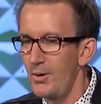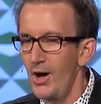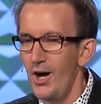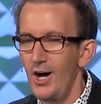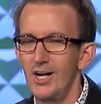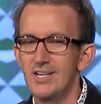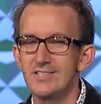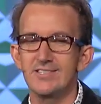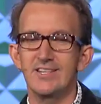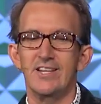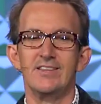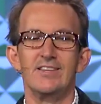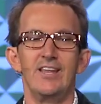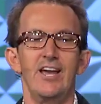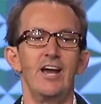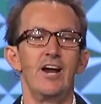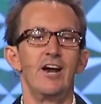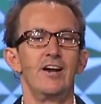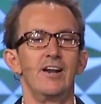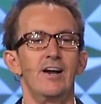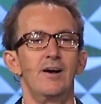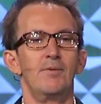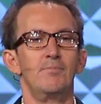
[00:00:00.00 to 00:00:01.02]
pausing
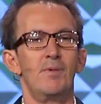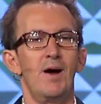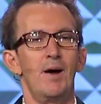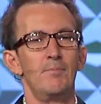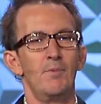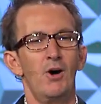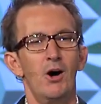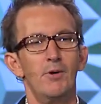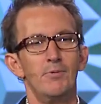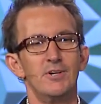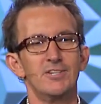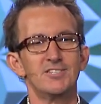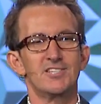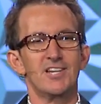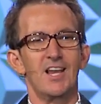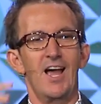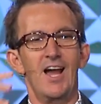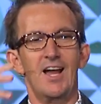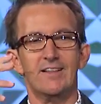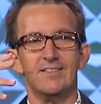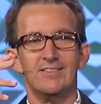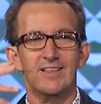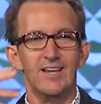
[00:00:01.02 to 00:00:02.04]
there and I'm, I'm almost
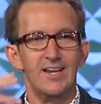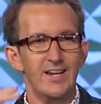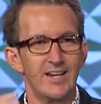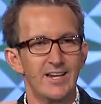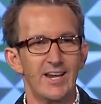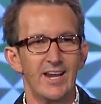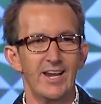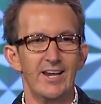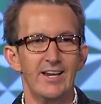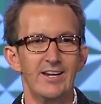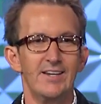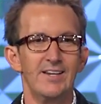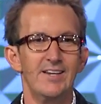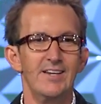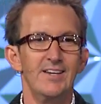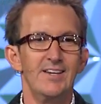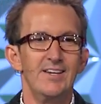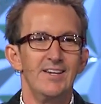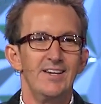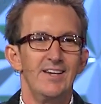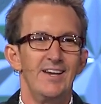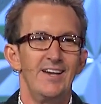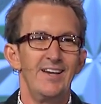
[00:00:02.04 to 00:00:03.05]
like thinking,
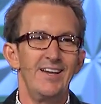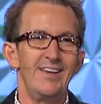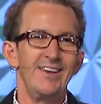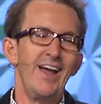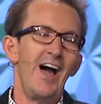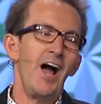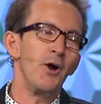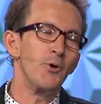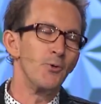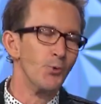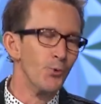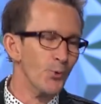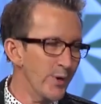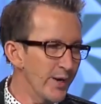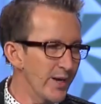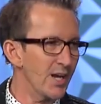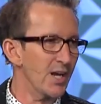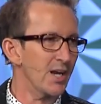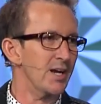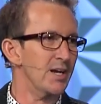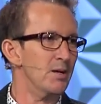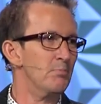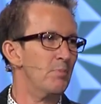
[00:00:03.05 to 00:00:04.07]
and not
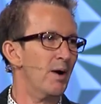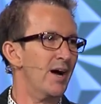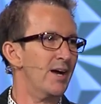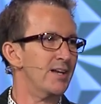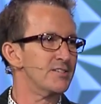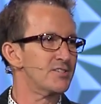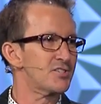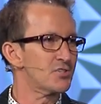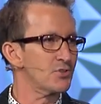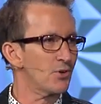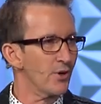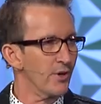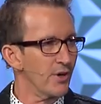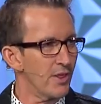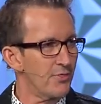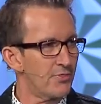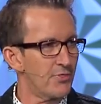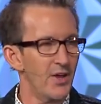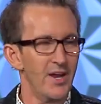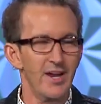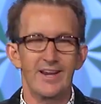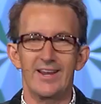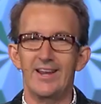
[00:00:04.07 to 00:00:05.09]
really, but sort
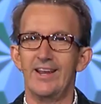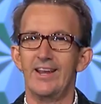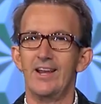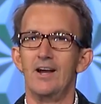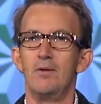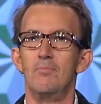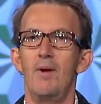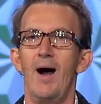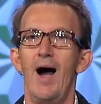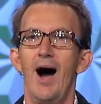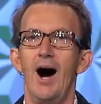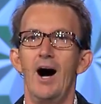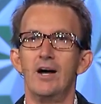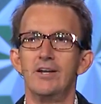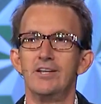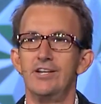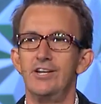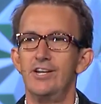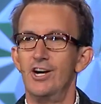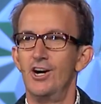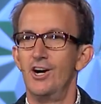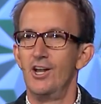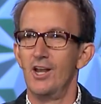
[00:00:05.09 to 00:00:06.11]
of thinking about,
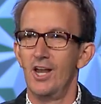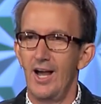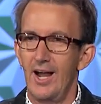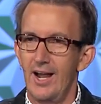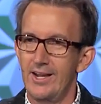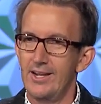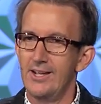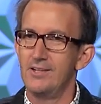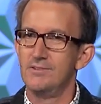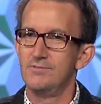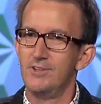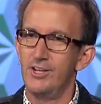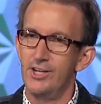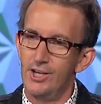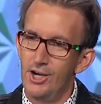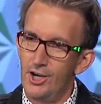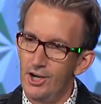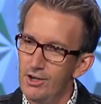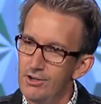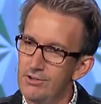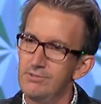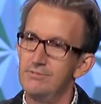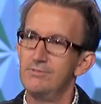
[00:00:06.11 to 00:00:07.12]
you know, like, you
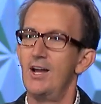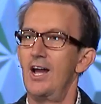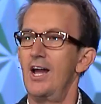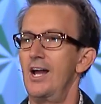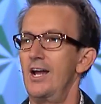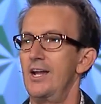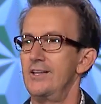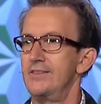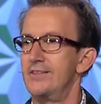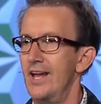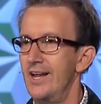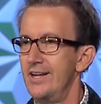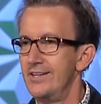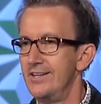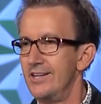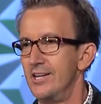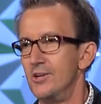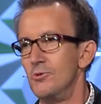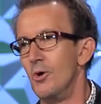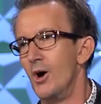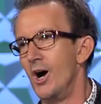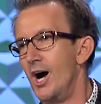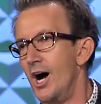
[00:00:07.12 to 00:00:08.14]
know, hey, they
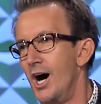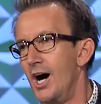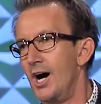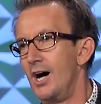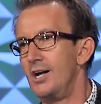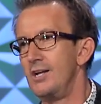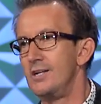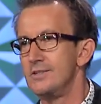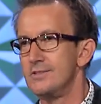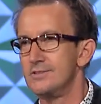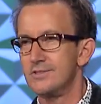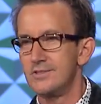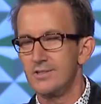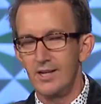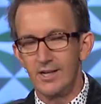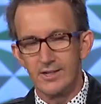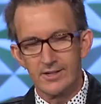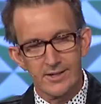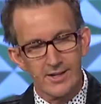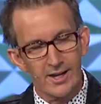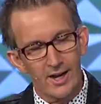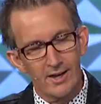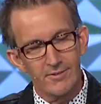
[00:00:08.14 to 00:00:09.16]
did well,
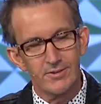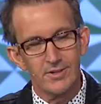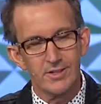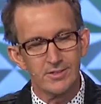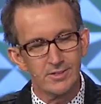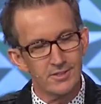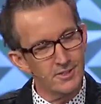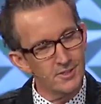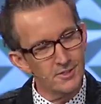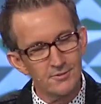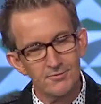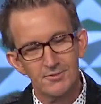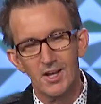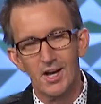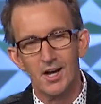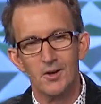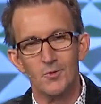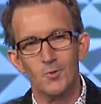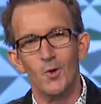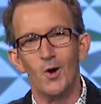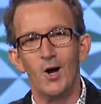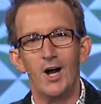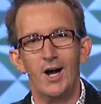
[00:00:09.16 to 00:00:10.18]
and Kevin, you've
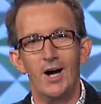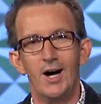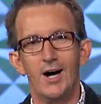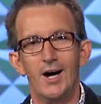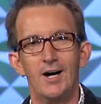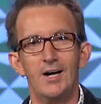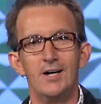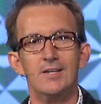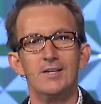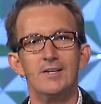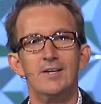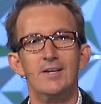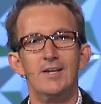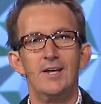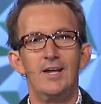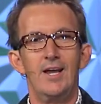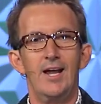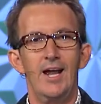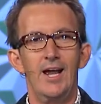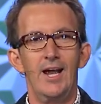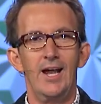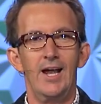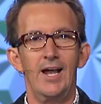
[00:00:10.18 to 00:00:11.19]
done well.
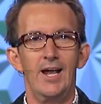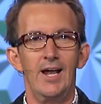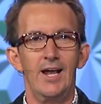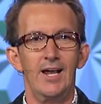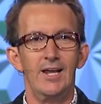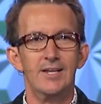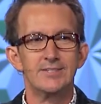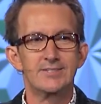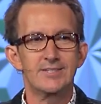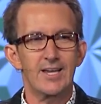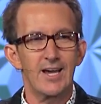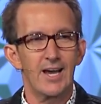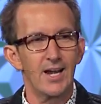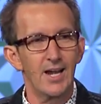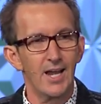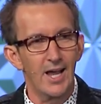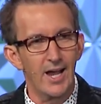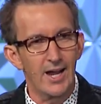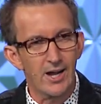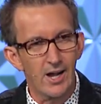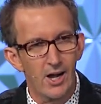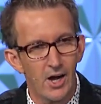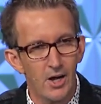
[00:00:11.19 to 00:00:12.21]
And it's kind of
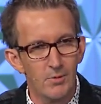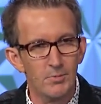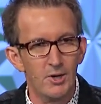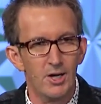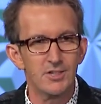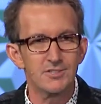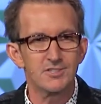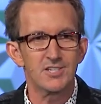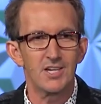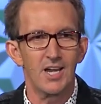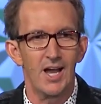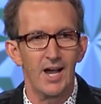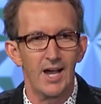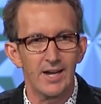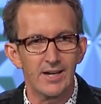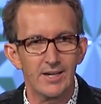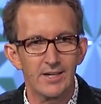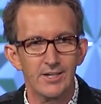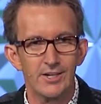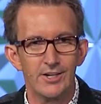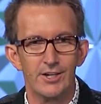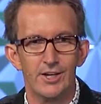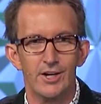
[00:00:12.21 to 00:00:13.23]
like almost like,
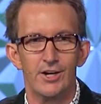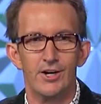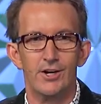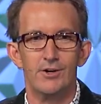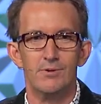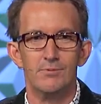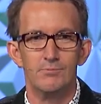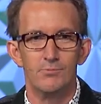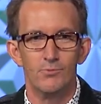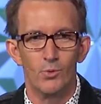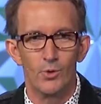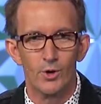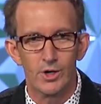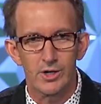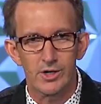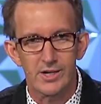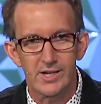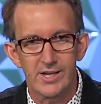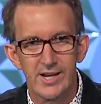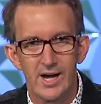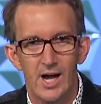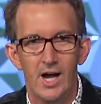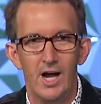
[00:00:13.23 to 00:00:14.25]
you know,
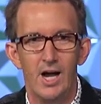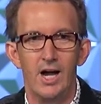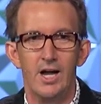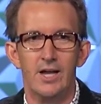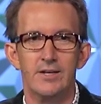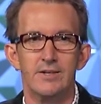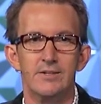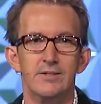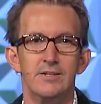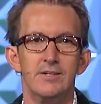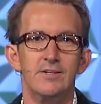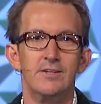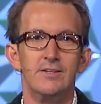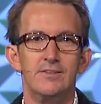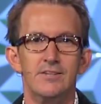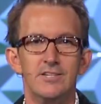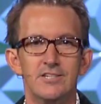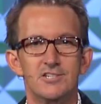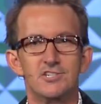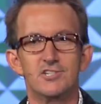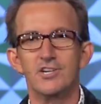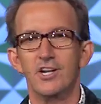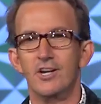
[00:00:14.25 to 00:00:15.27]
work done.
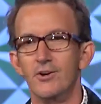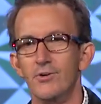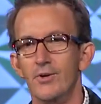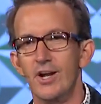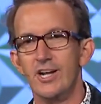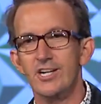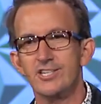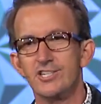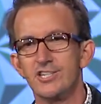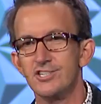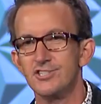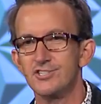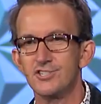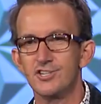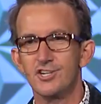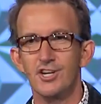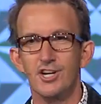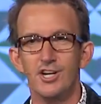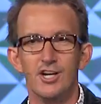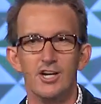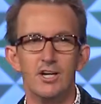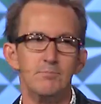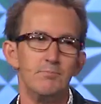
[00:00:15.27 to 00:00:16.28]
This generation's
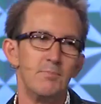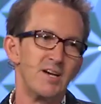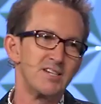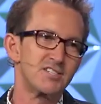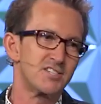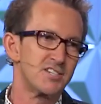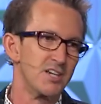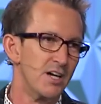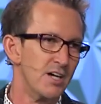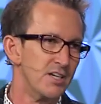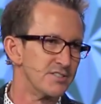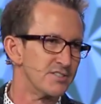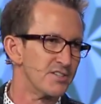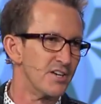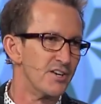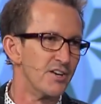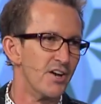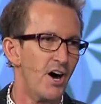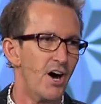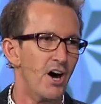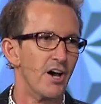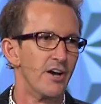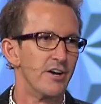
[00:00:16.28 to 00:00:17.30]
good. My sons and
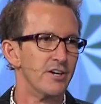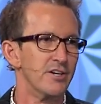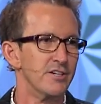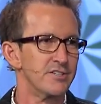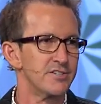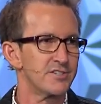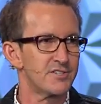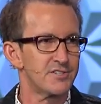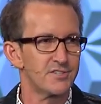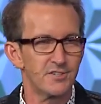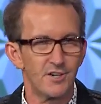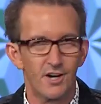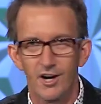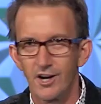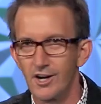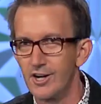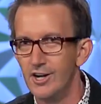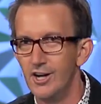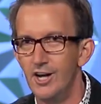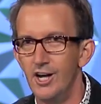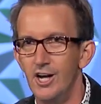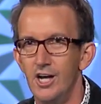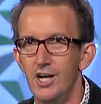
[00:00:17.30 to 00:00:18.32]
daughters are
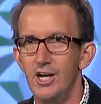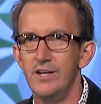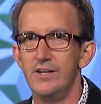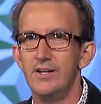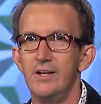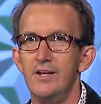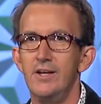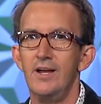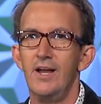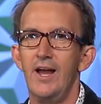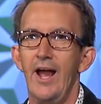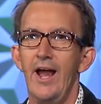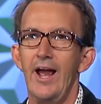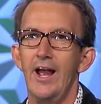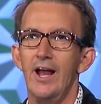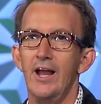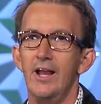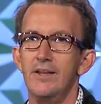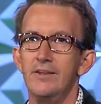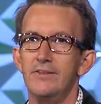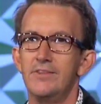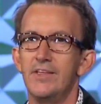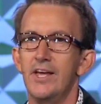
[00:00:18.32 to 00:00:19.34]
good.
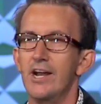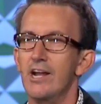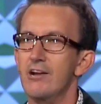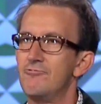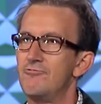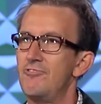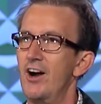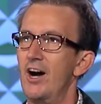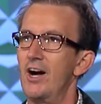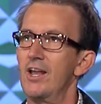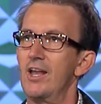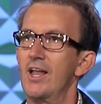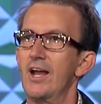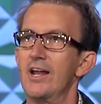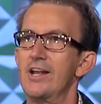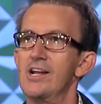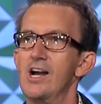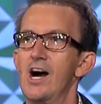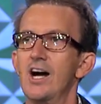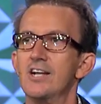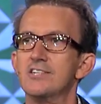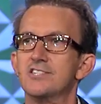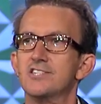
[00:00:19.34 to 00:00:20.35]
And then I felt like
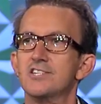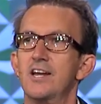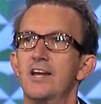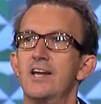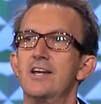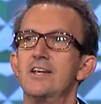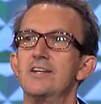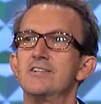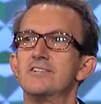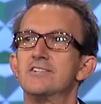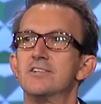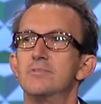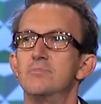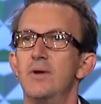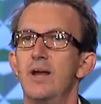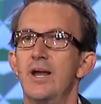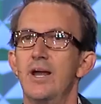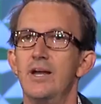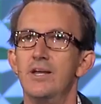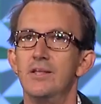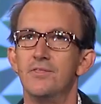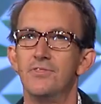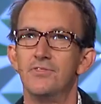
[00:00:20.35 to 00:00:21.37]
God say to
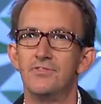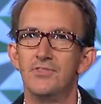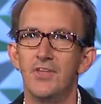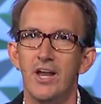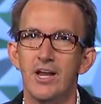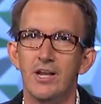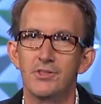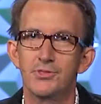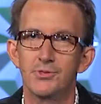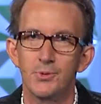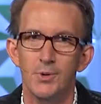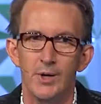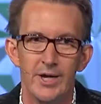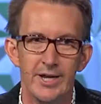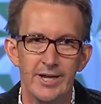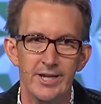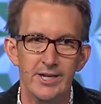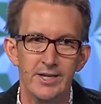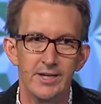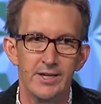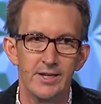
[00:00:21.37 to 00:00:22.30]
me, think three.